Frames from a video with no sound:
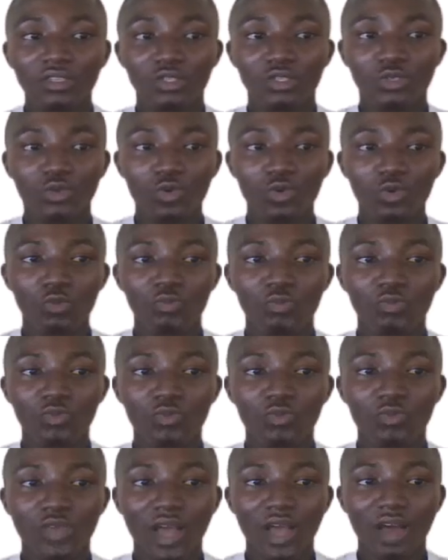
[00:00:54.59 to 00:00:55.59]
So
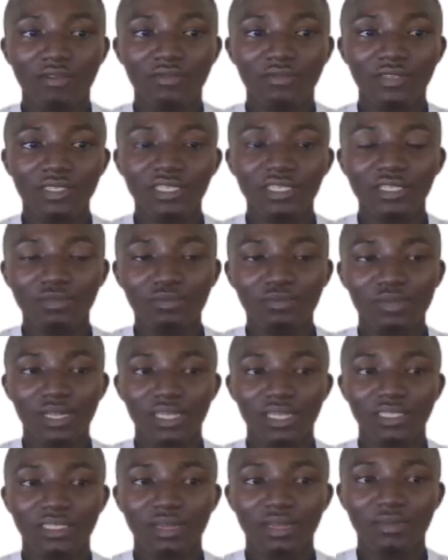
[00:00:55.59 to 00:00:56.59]
we have this
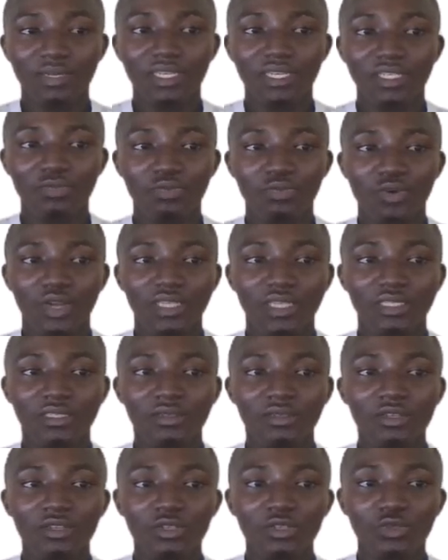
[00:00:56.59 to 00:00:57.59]
place and this point.